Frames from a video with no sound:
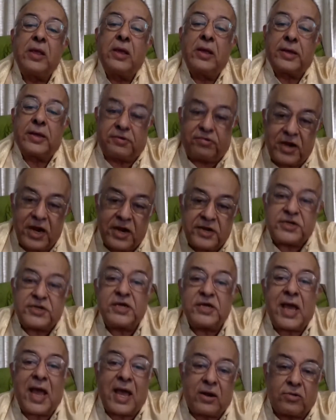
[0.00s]

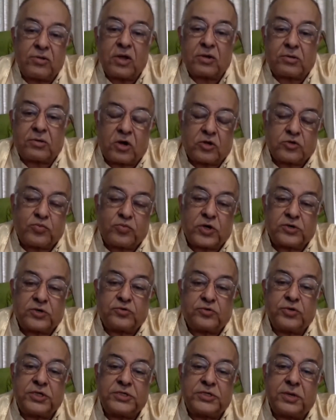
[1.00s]
creating another cross-border
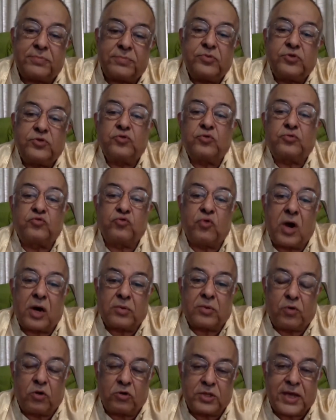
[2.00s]
tourism toward
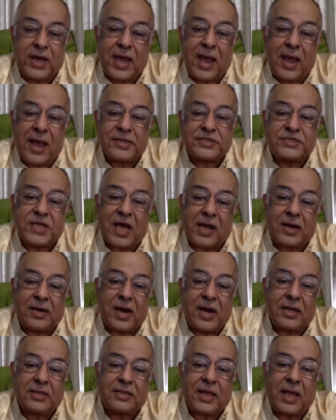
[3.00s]
Bodh Gaya,
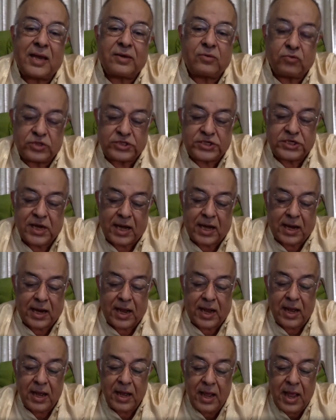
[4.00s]
Sarnath, and
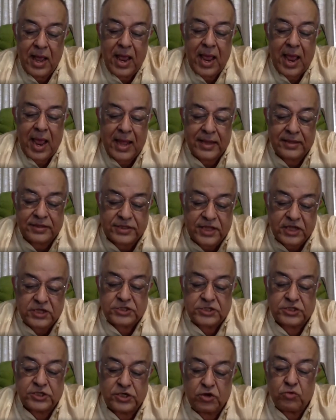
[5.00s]
Kushinara. And
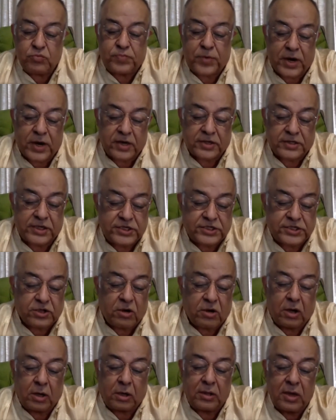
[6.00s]
this new product is
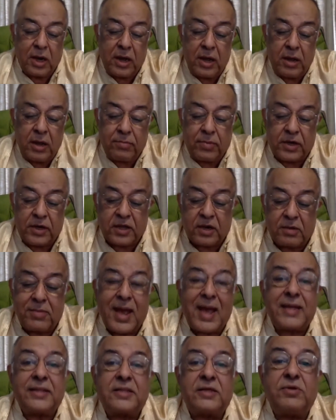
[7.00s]
called Mother
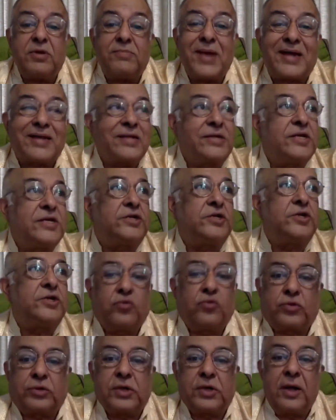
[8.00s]
Maya Devi Maternity
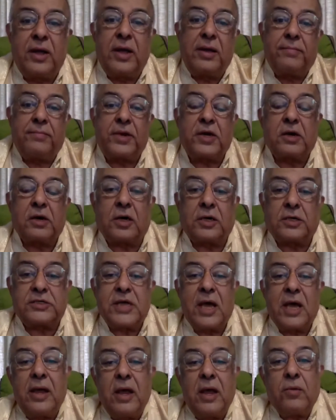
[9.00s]
Route, because
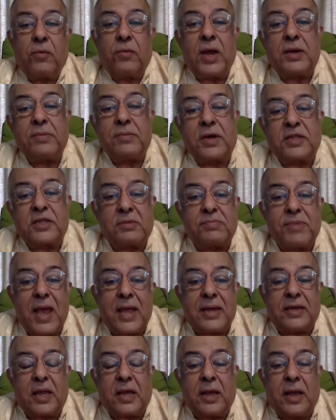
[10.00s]
when Mother
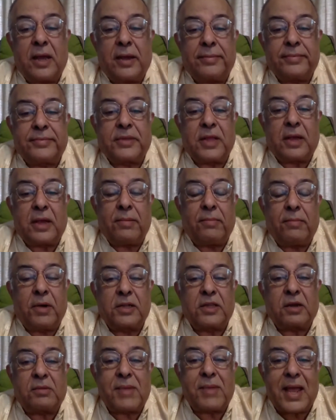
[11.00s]

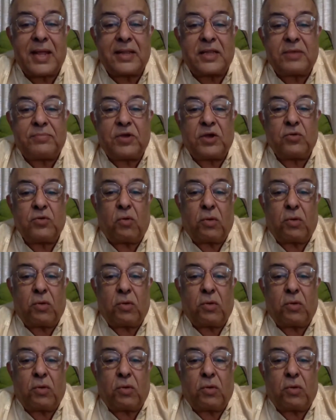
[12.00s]
Maya Devi